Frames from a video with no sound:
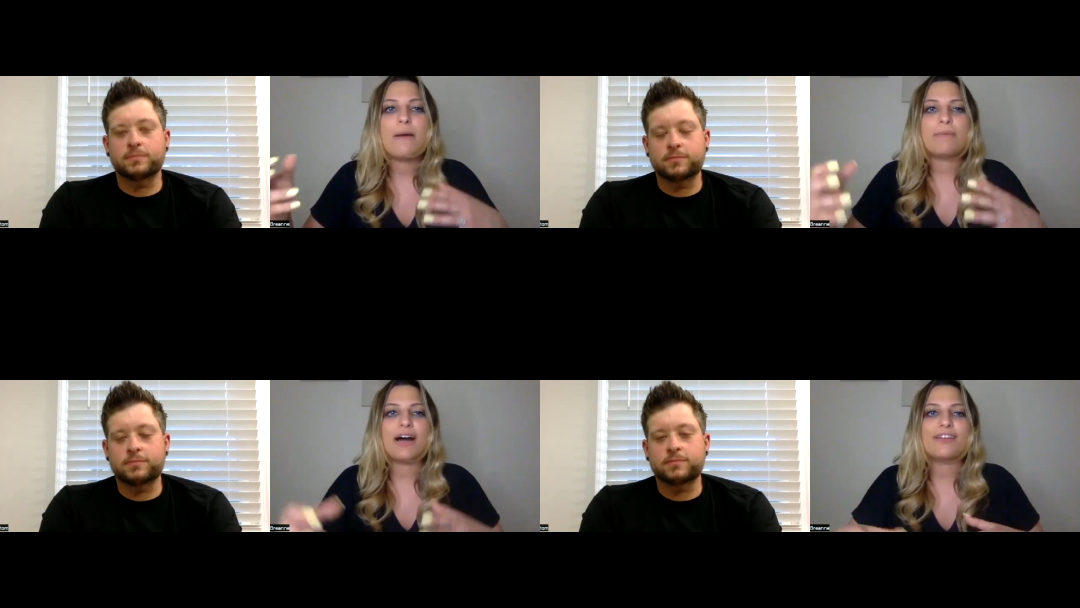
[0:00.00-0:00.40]

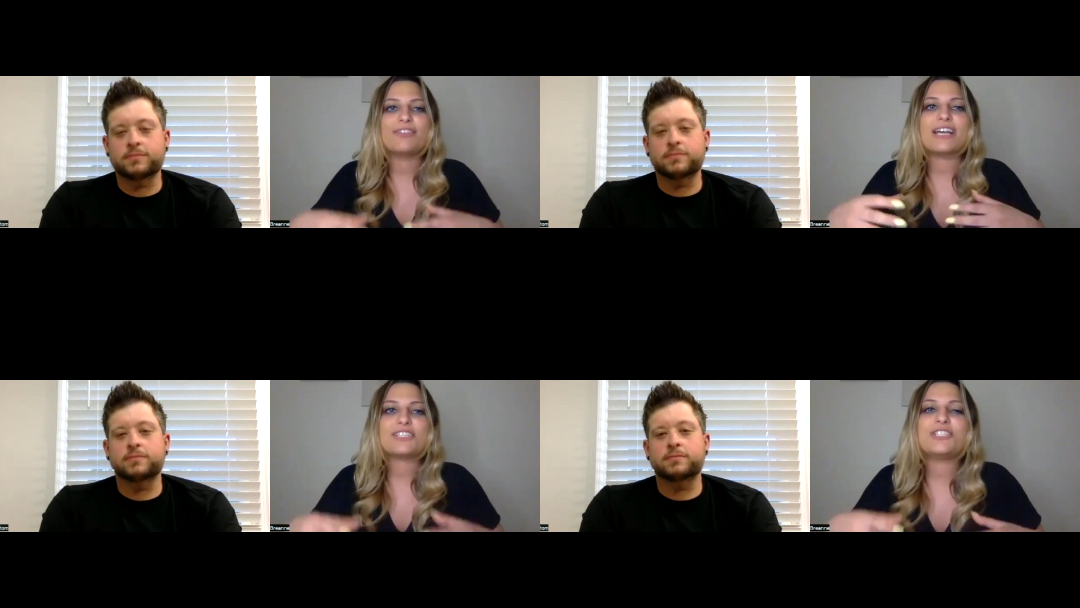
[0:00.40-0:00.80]
Speaker 1: but
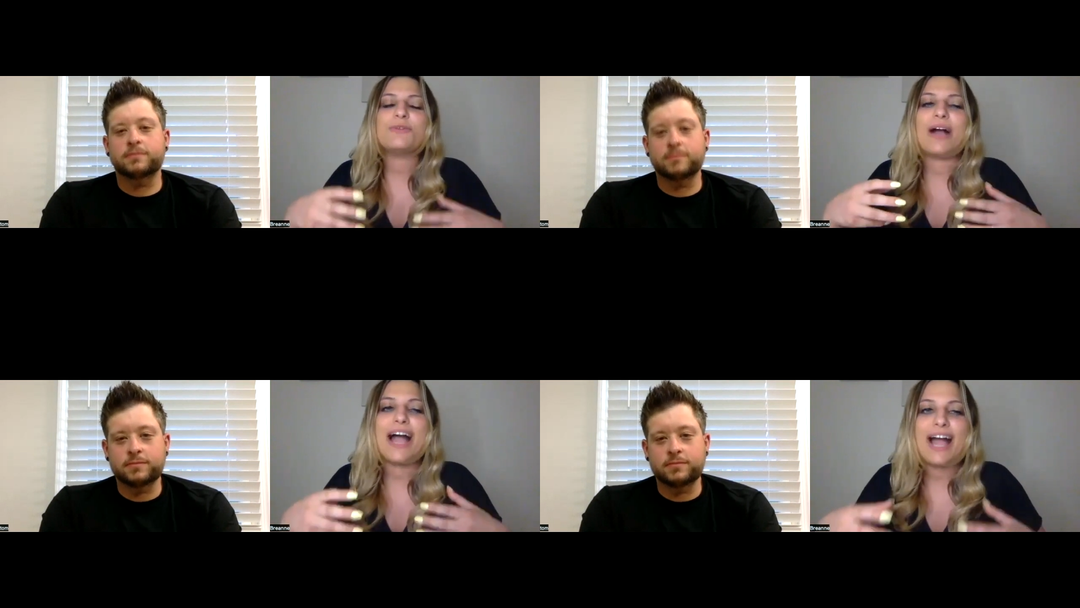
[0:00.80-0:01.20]
unless you
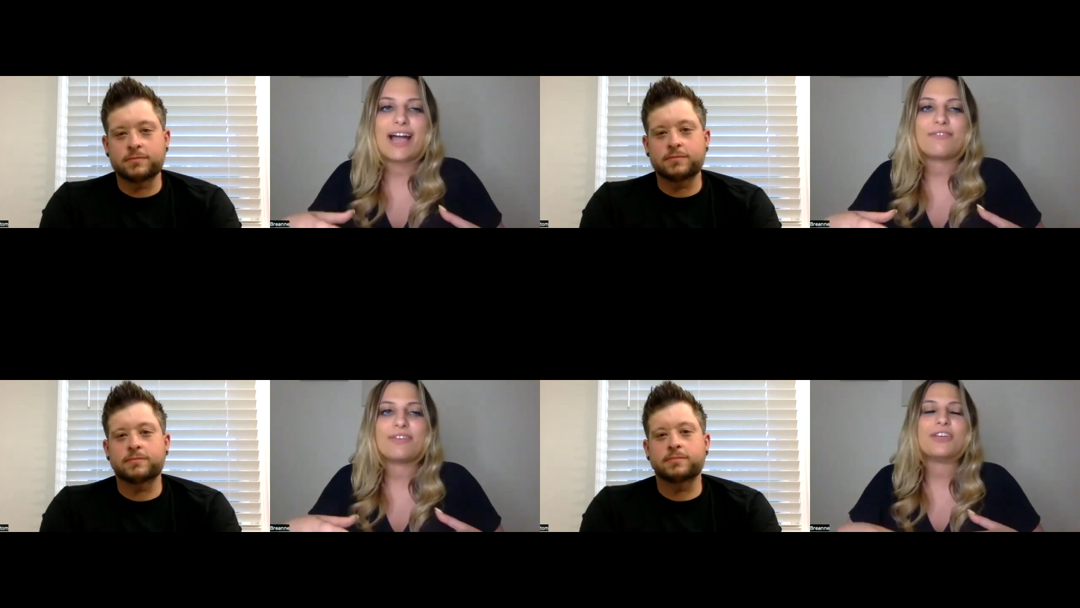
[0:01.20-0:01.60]

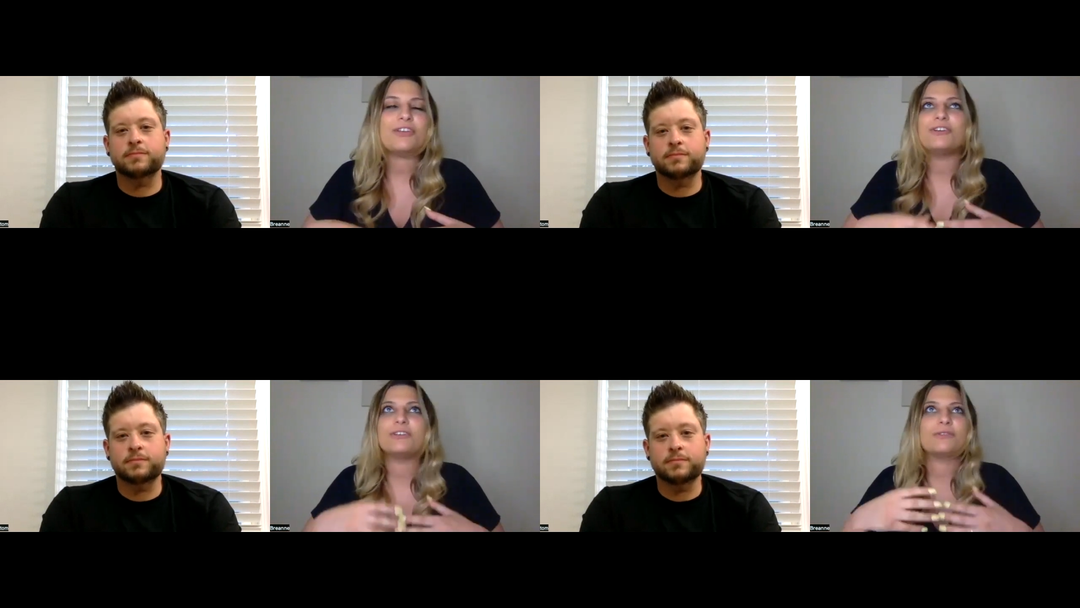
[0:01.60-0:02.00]
have it,
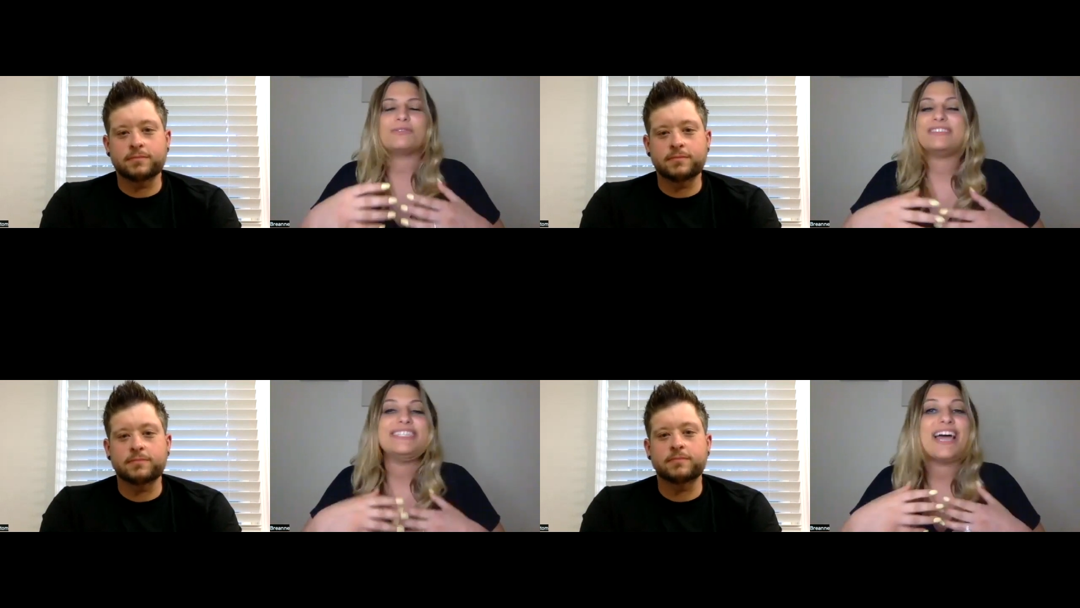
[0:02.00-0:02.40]
you'll
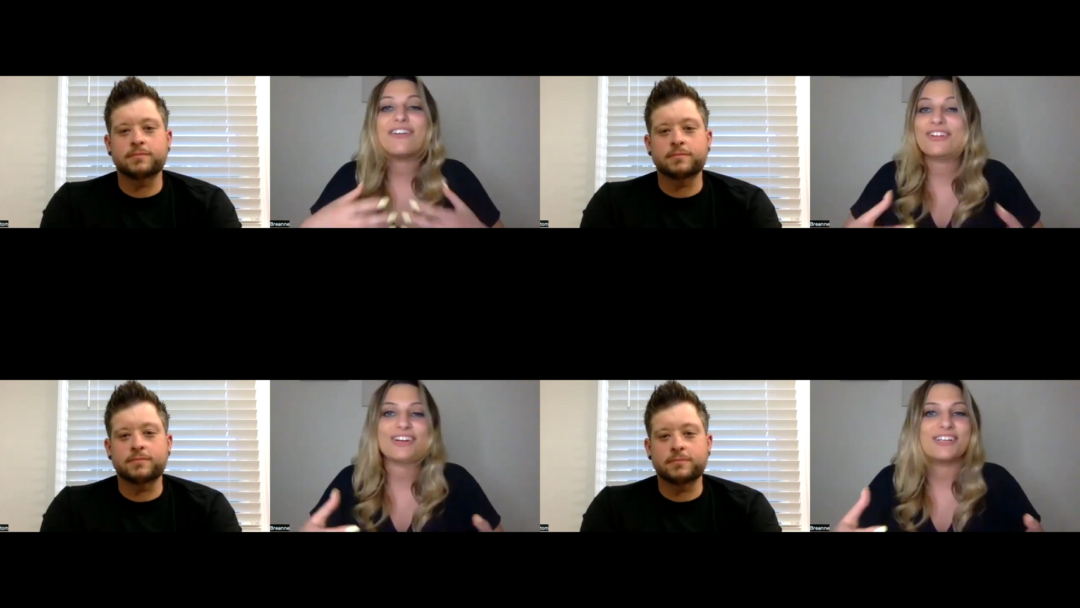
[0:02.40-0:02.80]

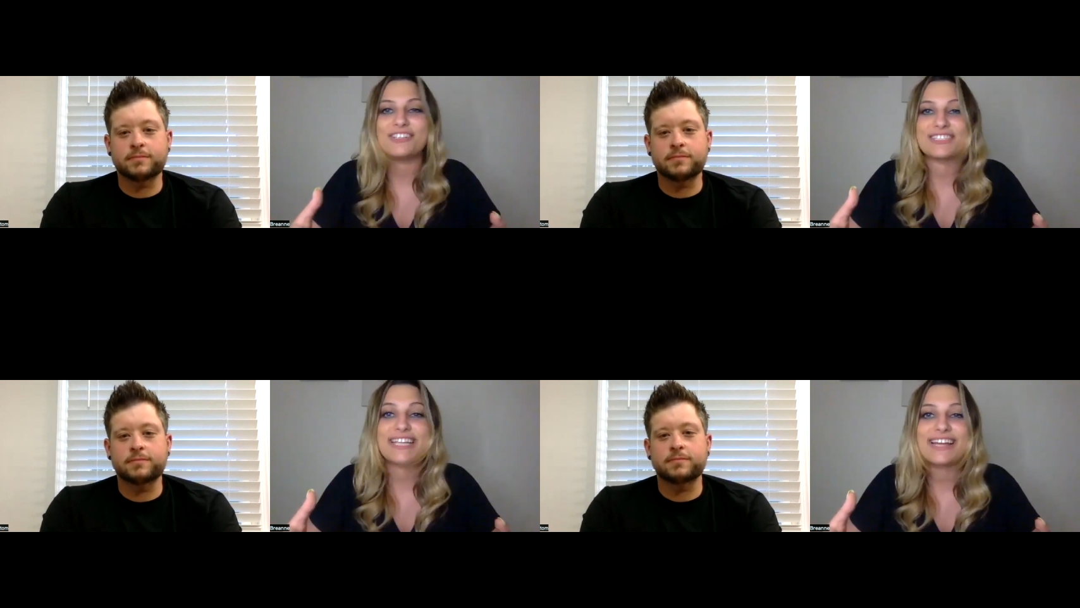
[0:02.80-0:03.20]
never
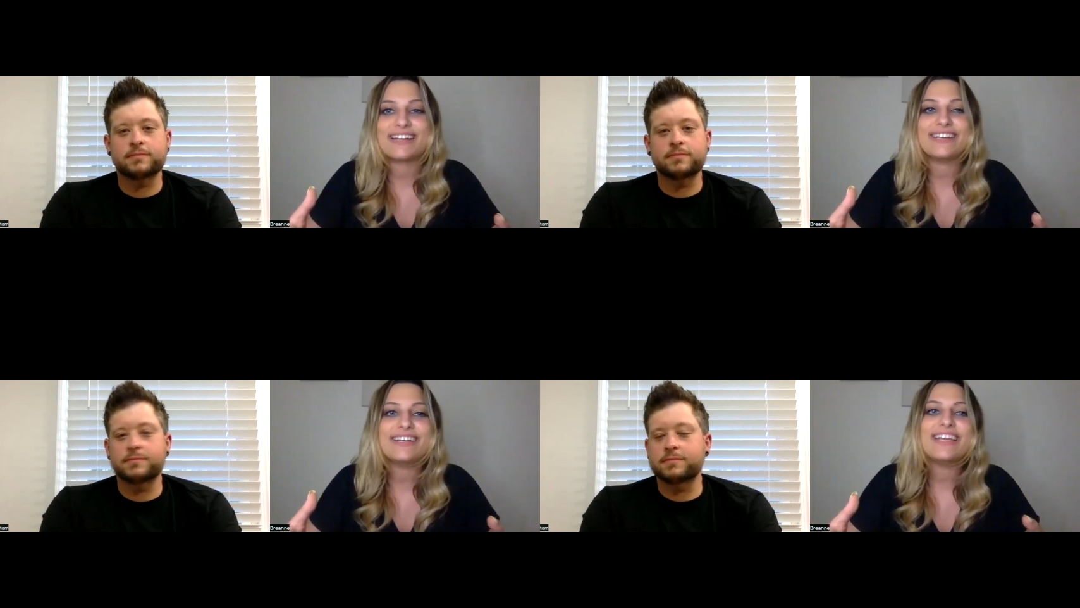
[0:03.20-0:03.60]

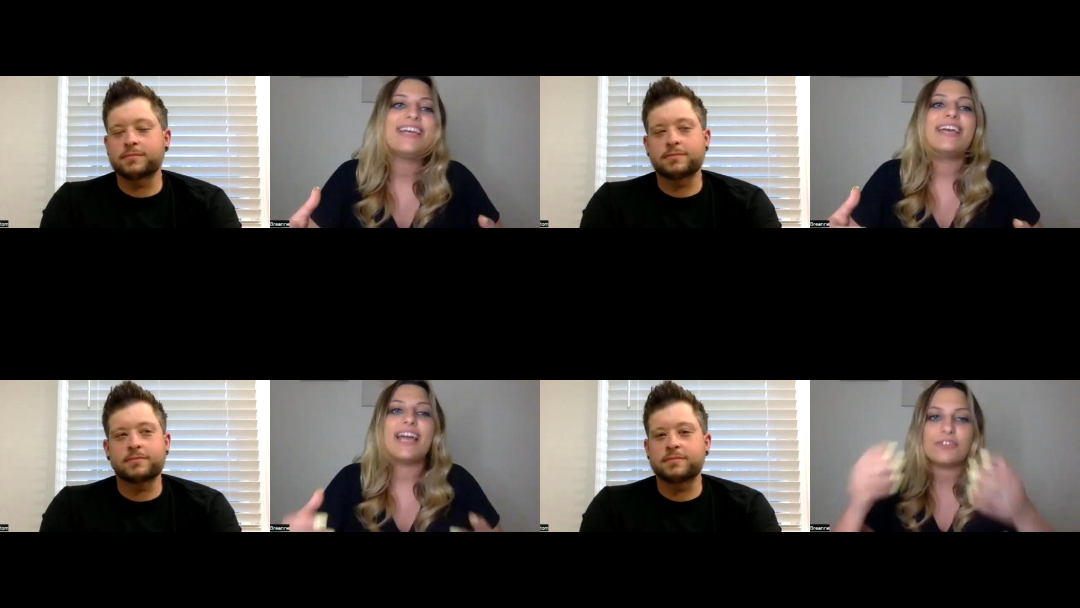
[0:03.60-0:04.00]
understand.
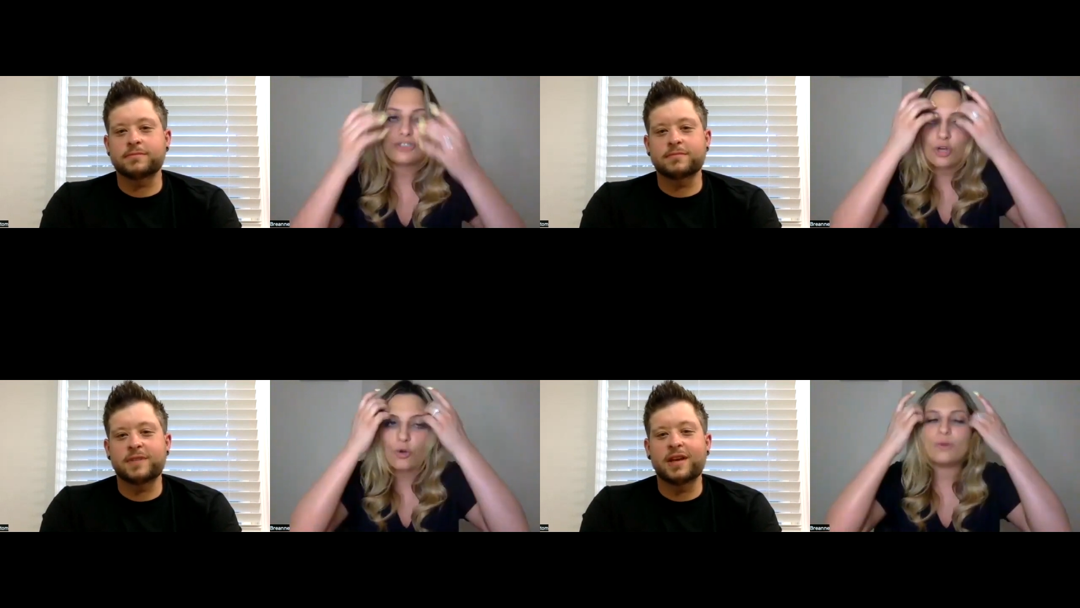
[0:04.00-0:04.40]
And there's
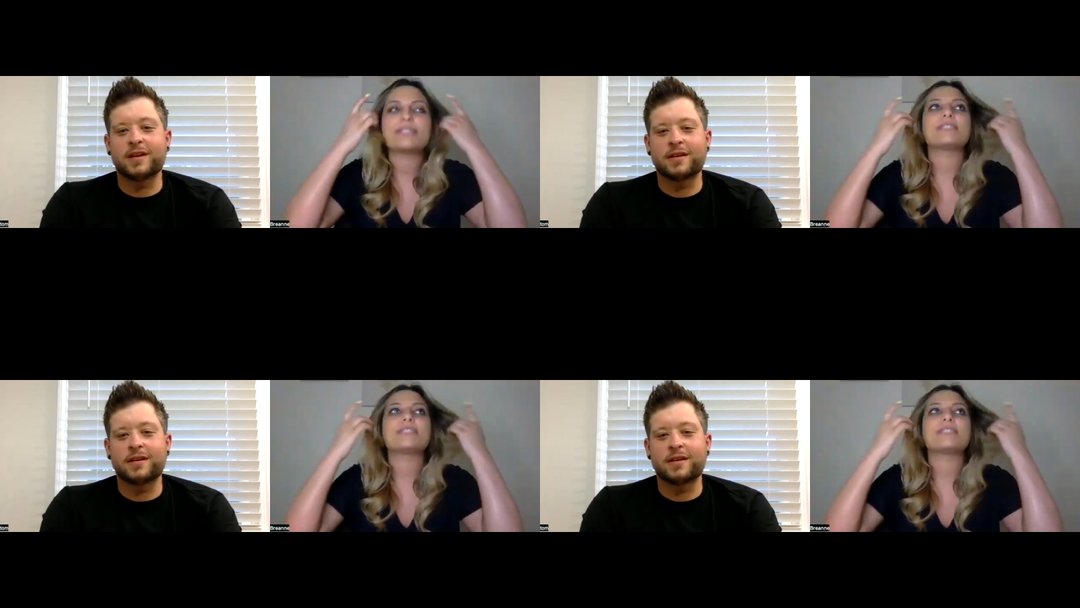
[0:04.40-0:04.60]
always